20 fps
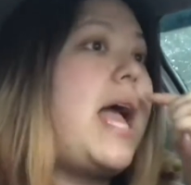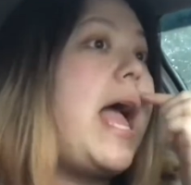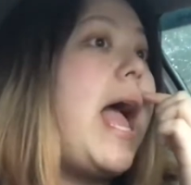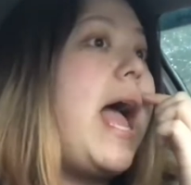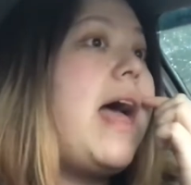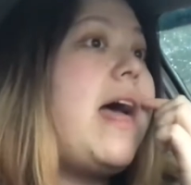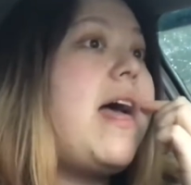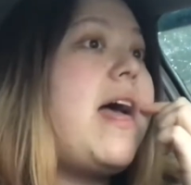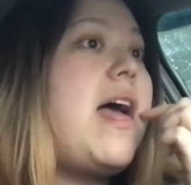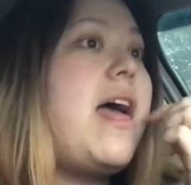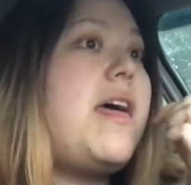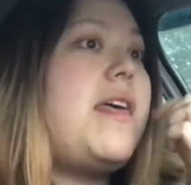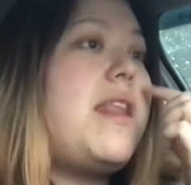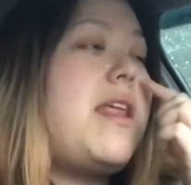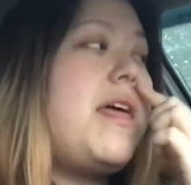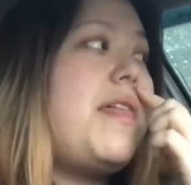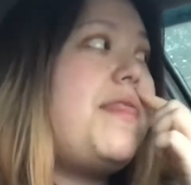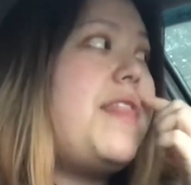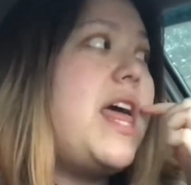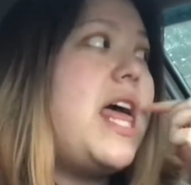
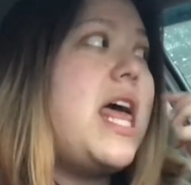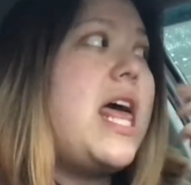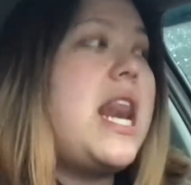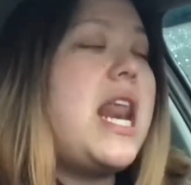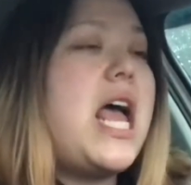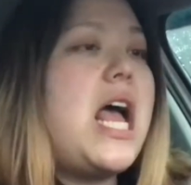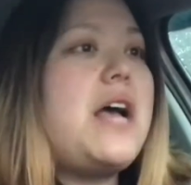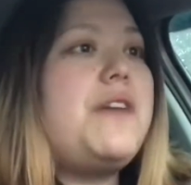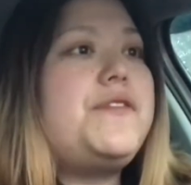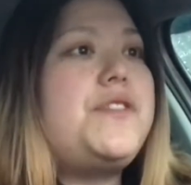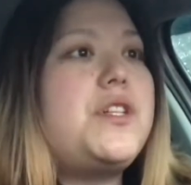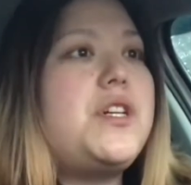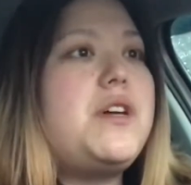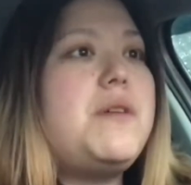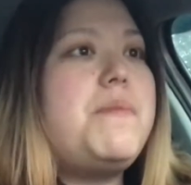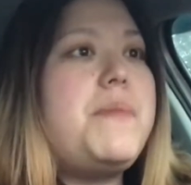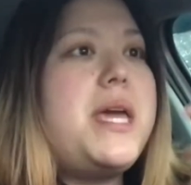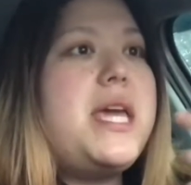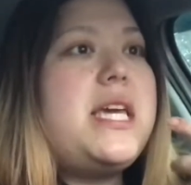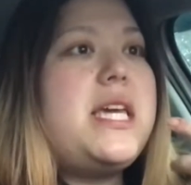And then
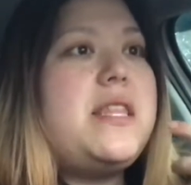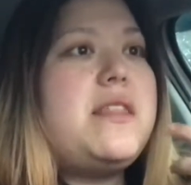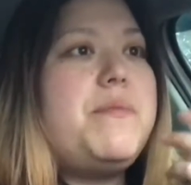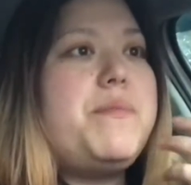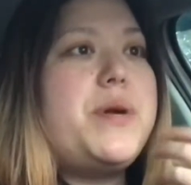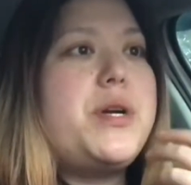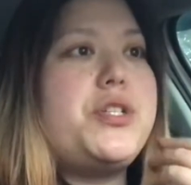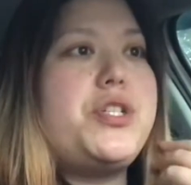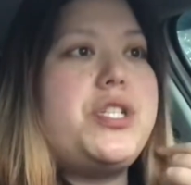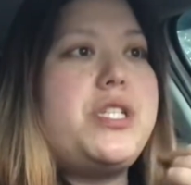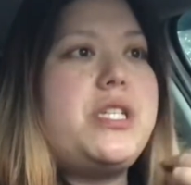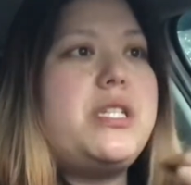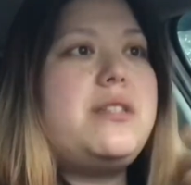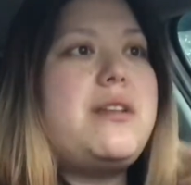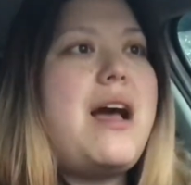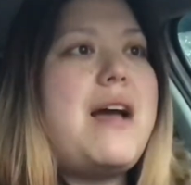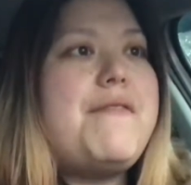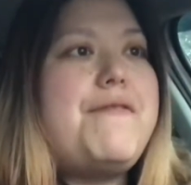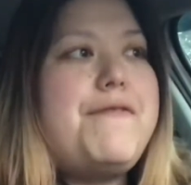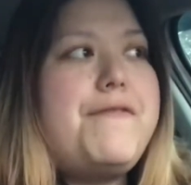after making the purchases,
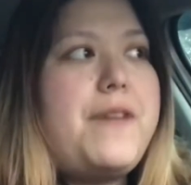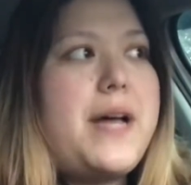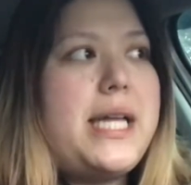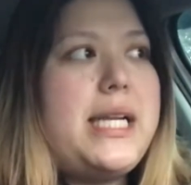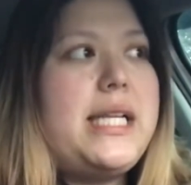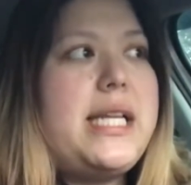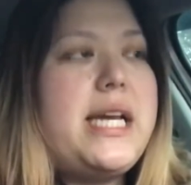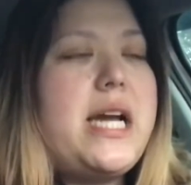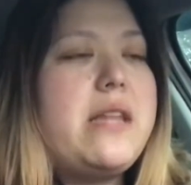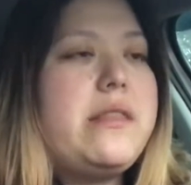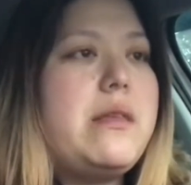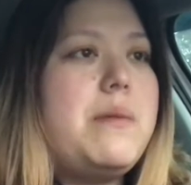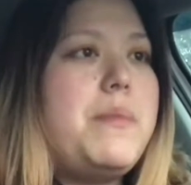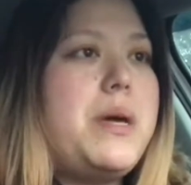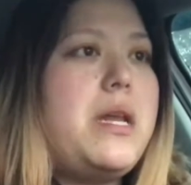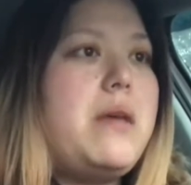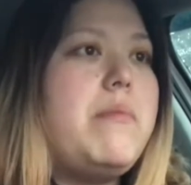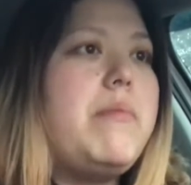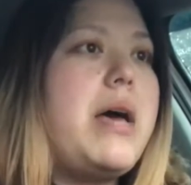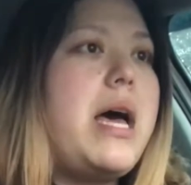I finally got the
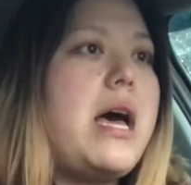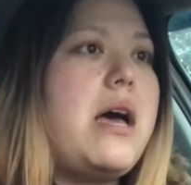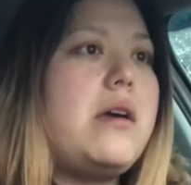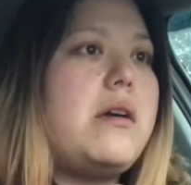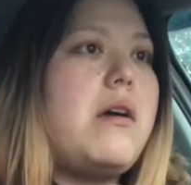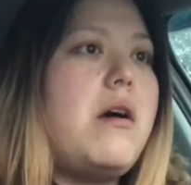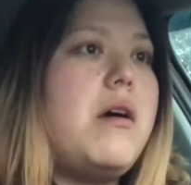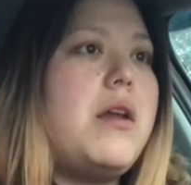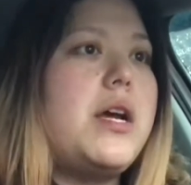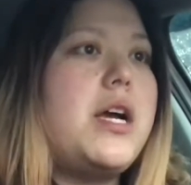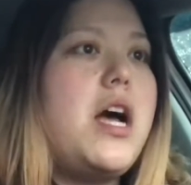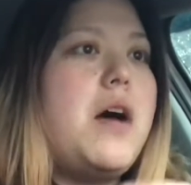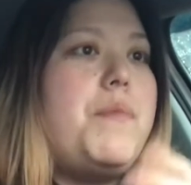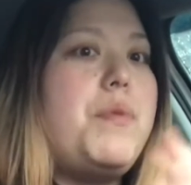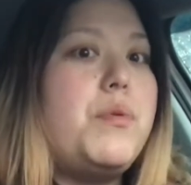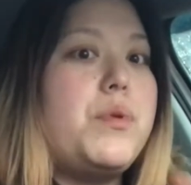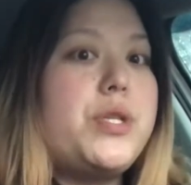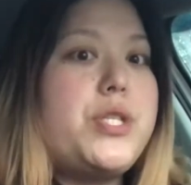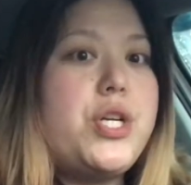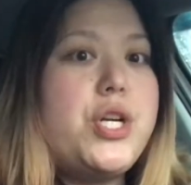money back on a
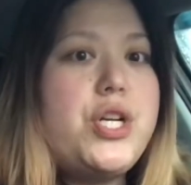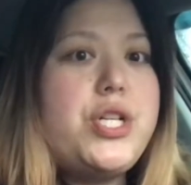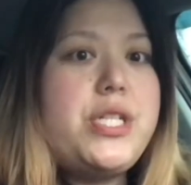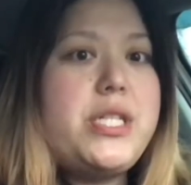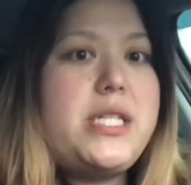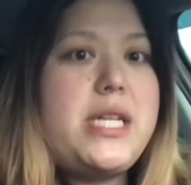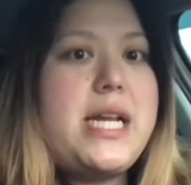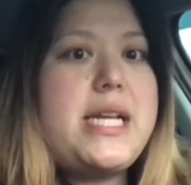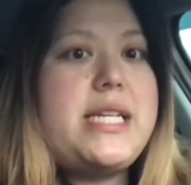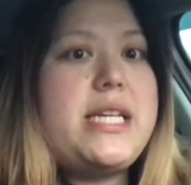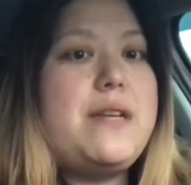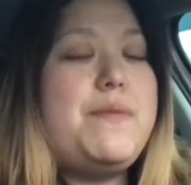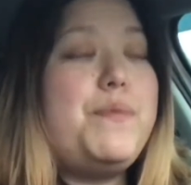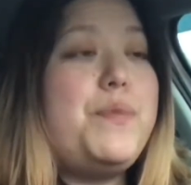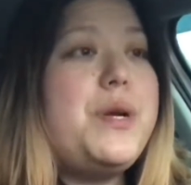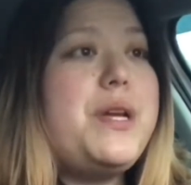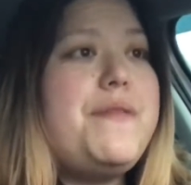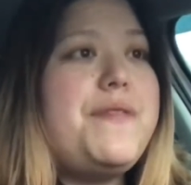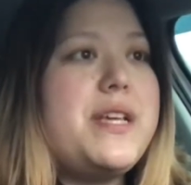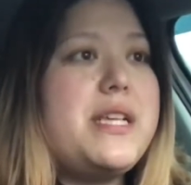couple returns that I did
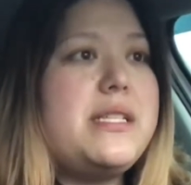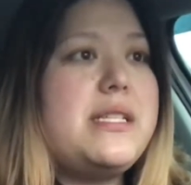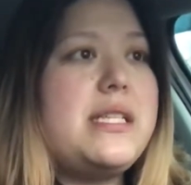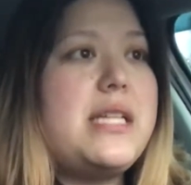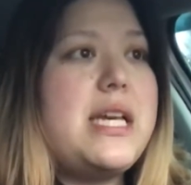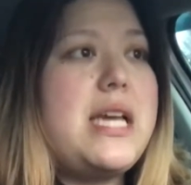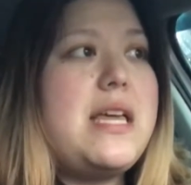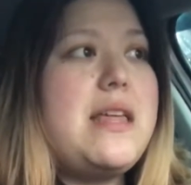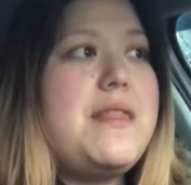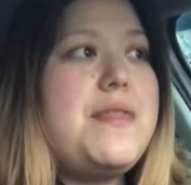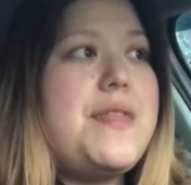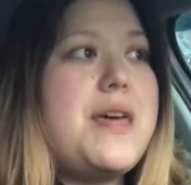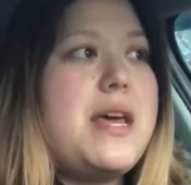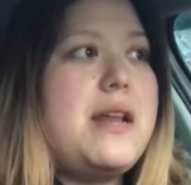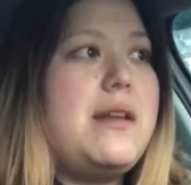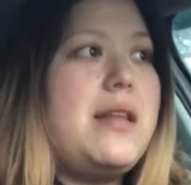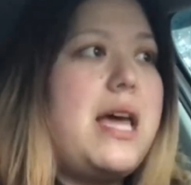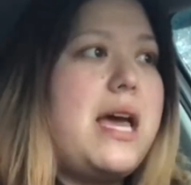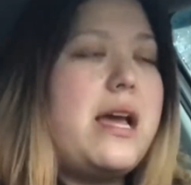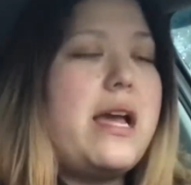previously
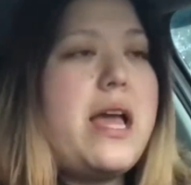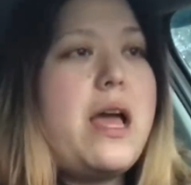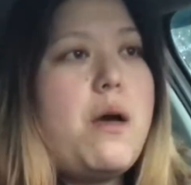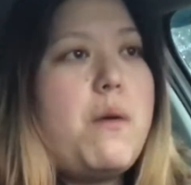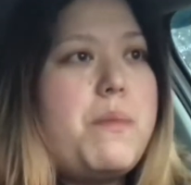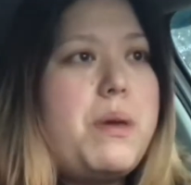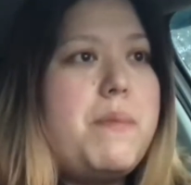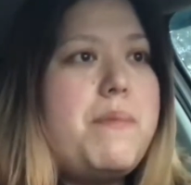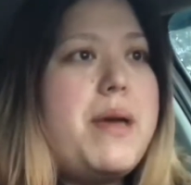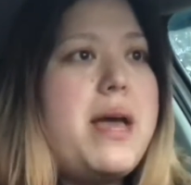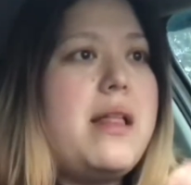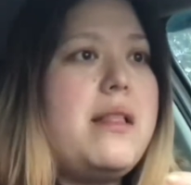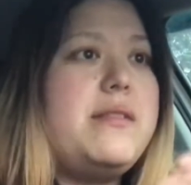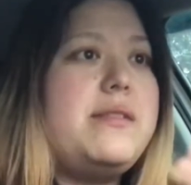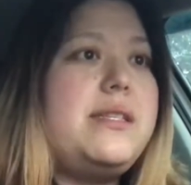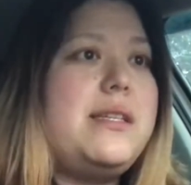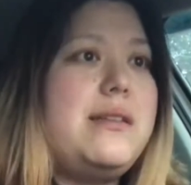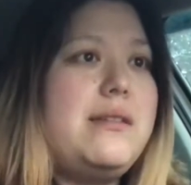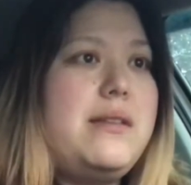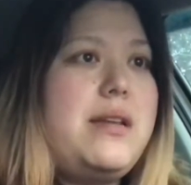that like helped me
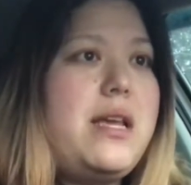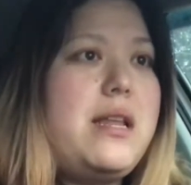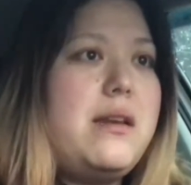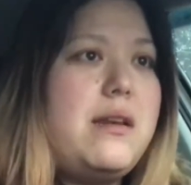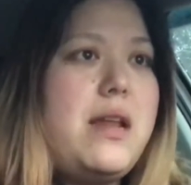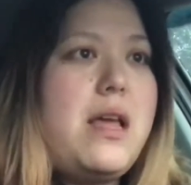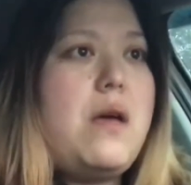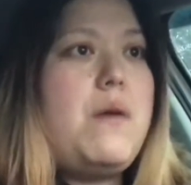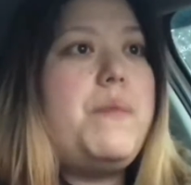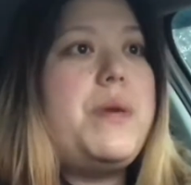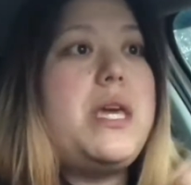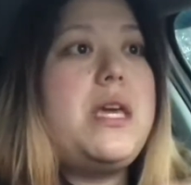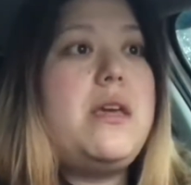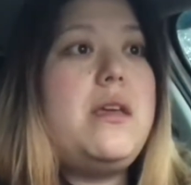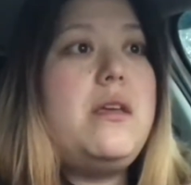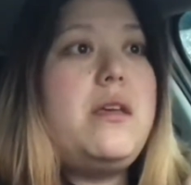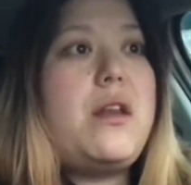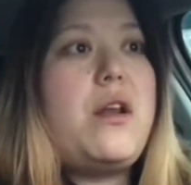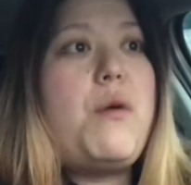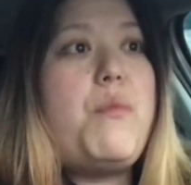balance and helped
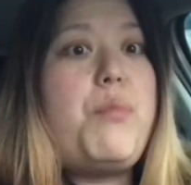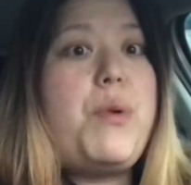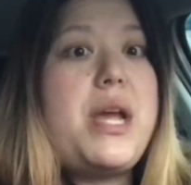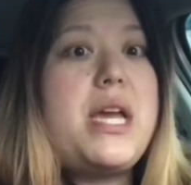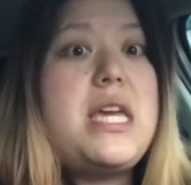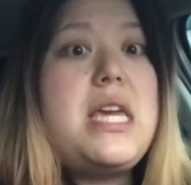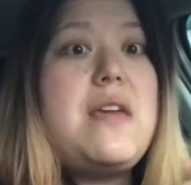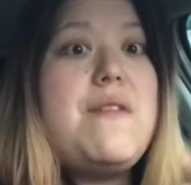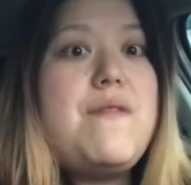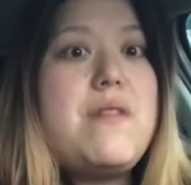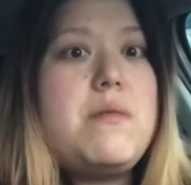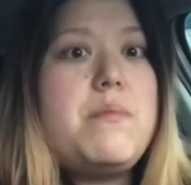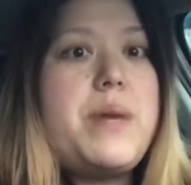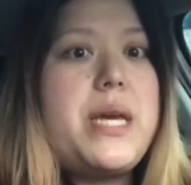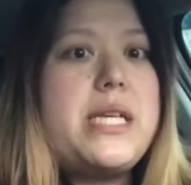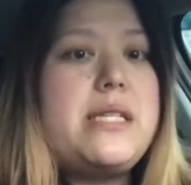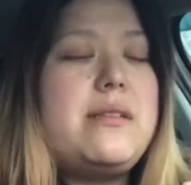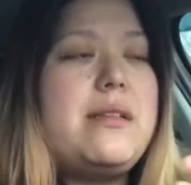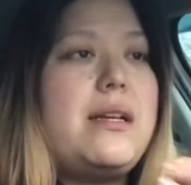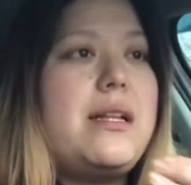me, you know, break even
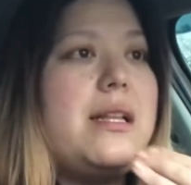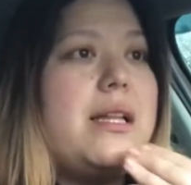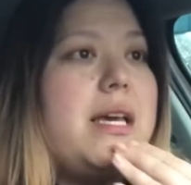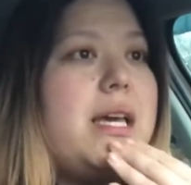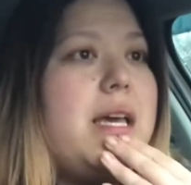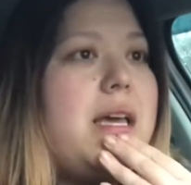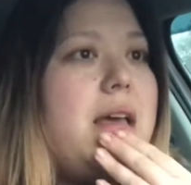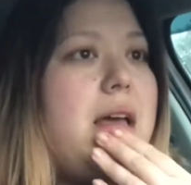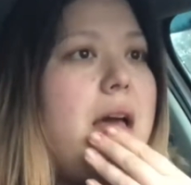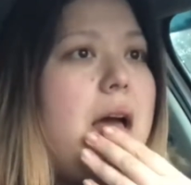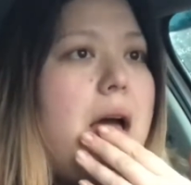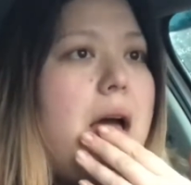basically.